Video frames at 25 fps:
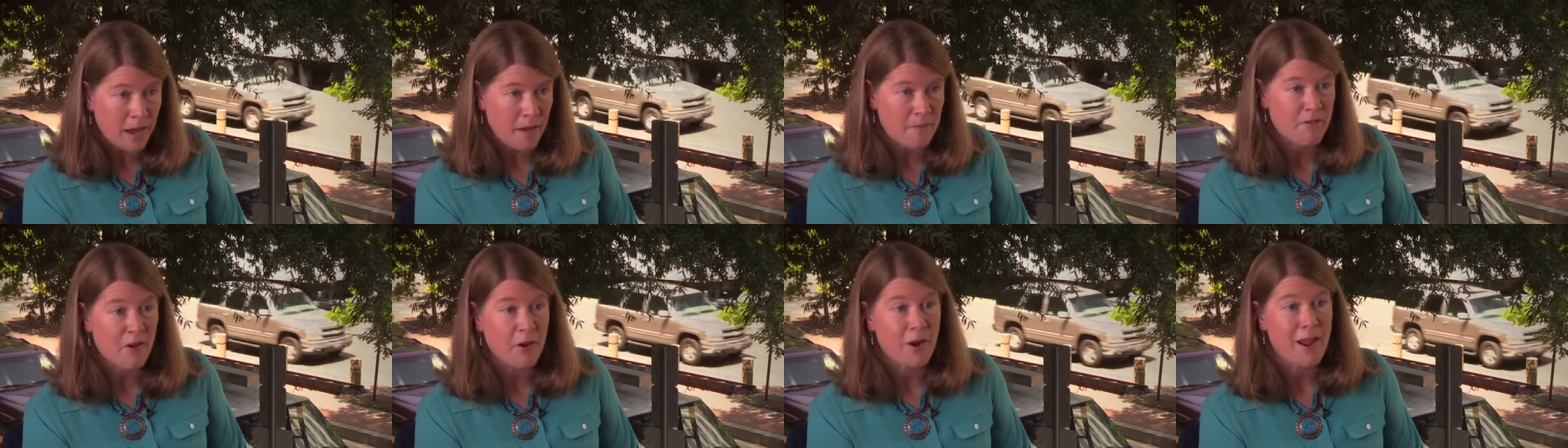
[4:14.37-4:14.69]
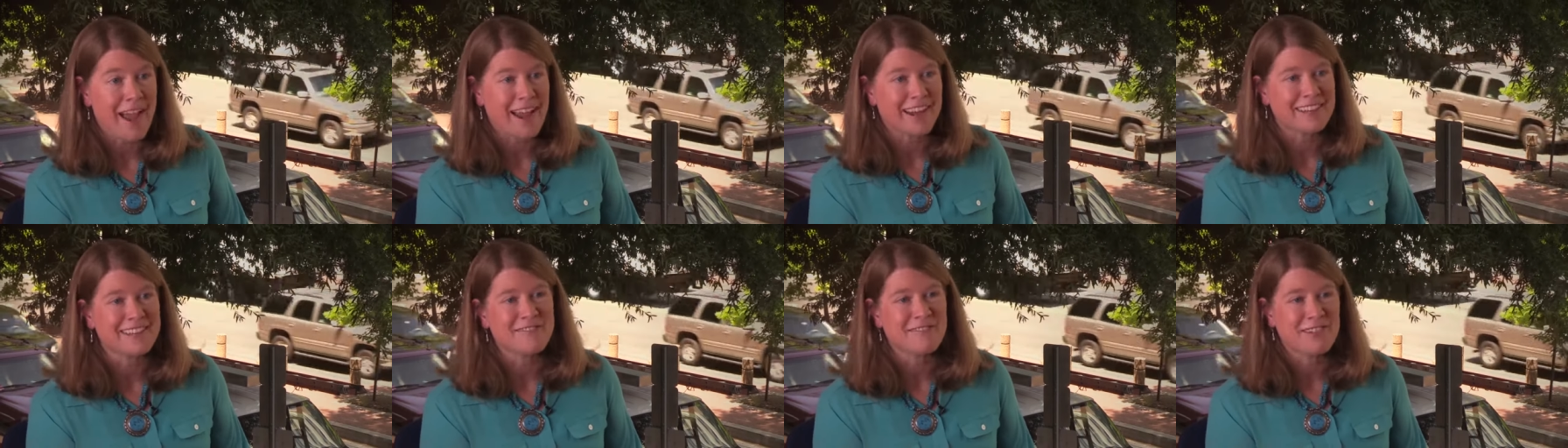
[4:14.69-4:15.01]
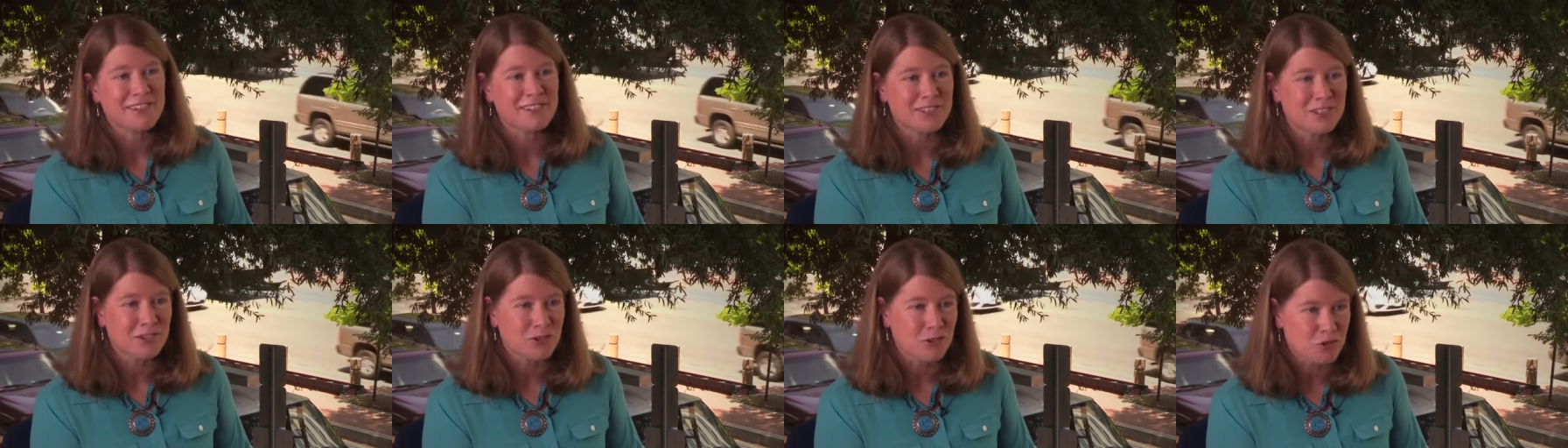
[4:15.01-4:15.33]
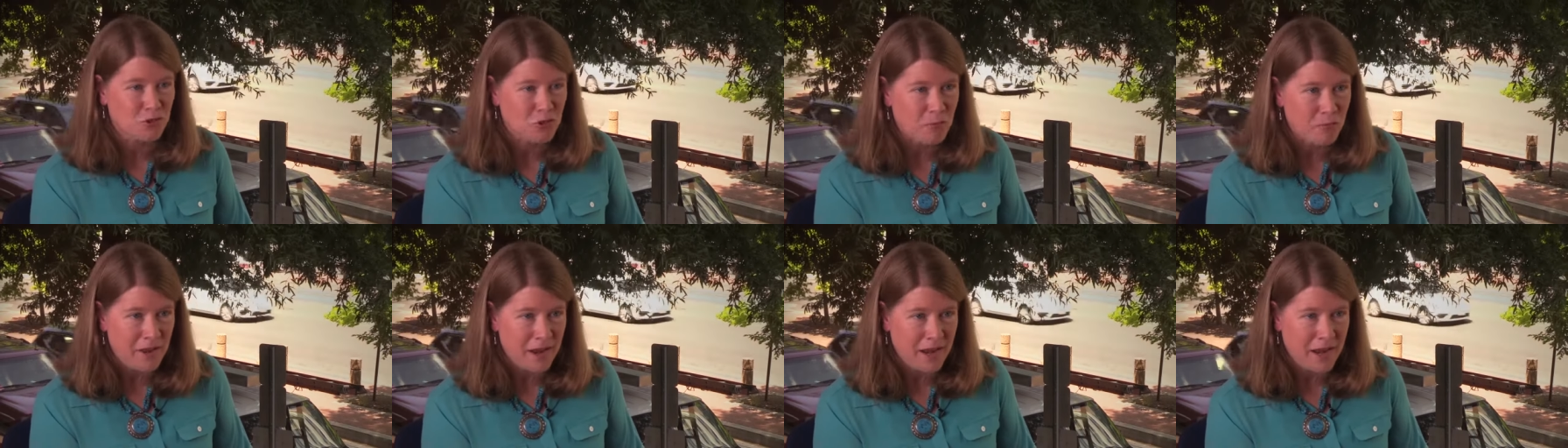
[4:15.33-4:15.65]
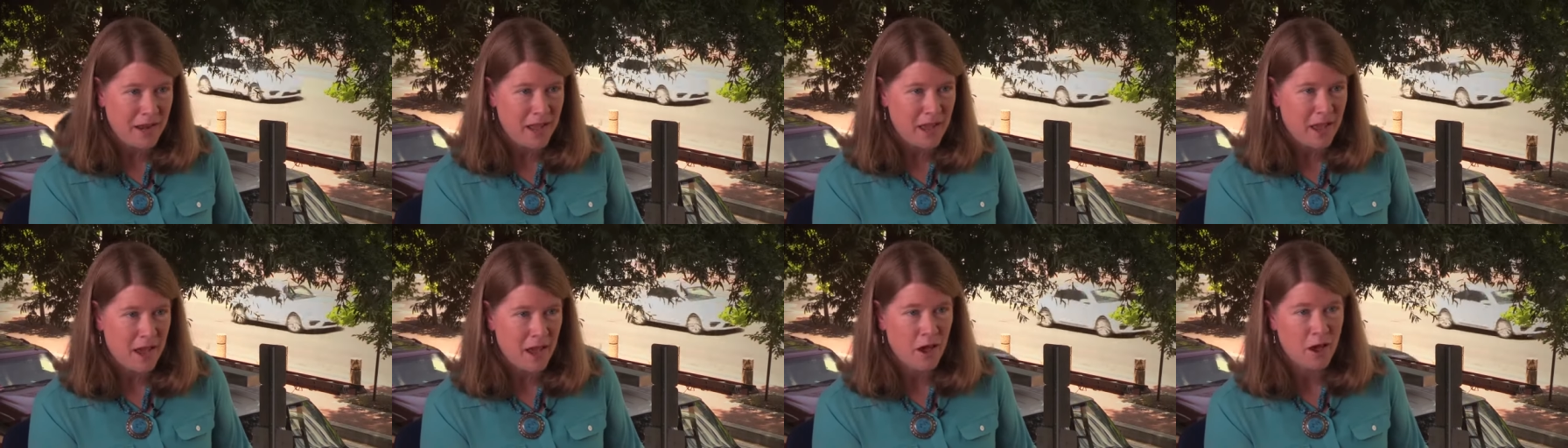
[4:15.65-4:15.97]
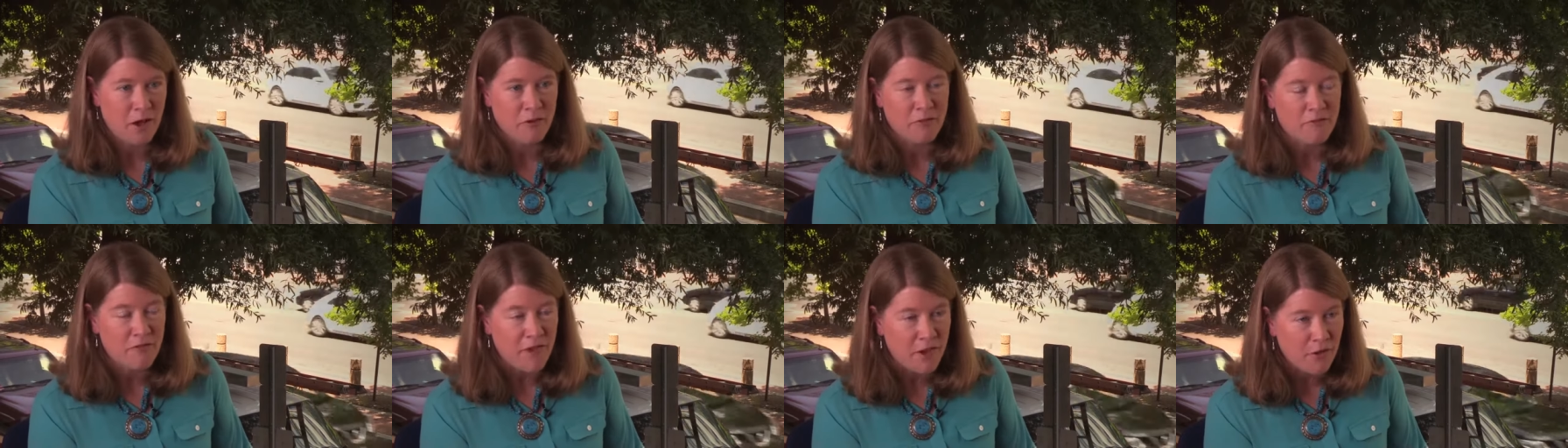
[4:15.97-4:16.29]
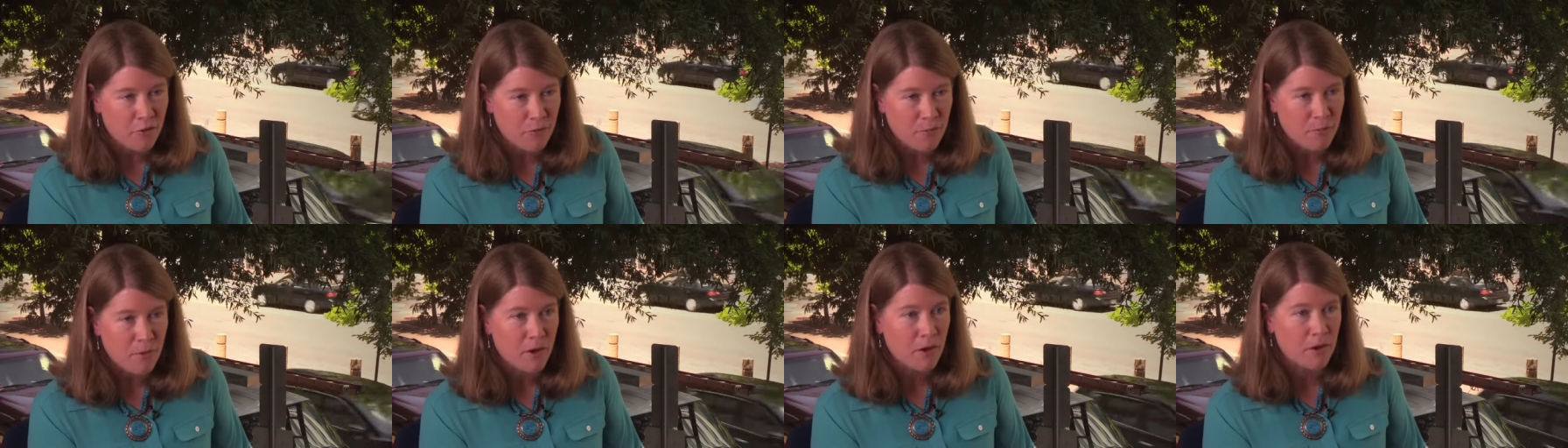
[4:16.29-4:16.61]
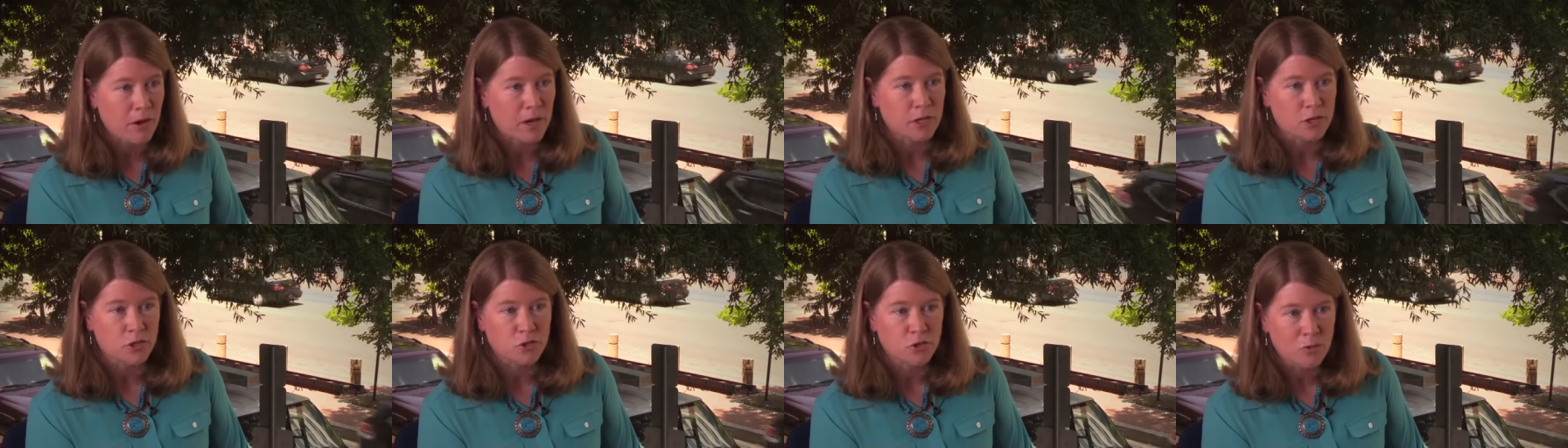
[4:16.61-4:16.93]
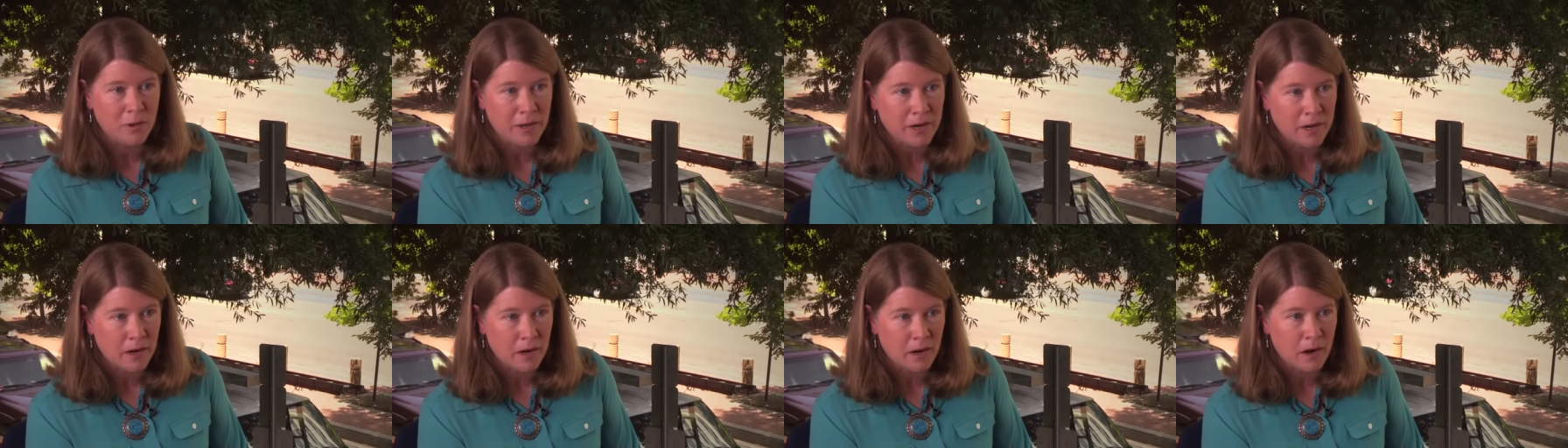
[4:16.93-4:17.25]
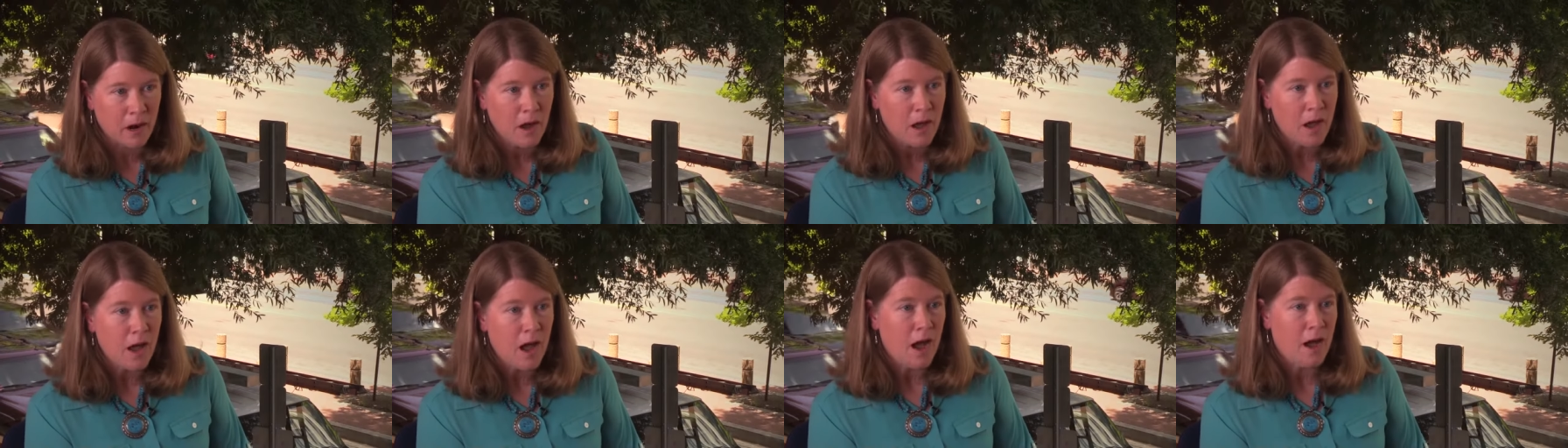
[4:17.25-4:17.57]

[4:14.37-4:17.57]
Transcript: I'm very active on social media, on Facebook, on Twitter.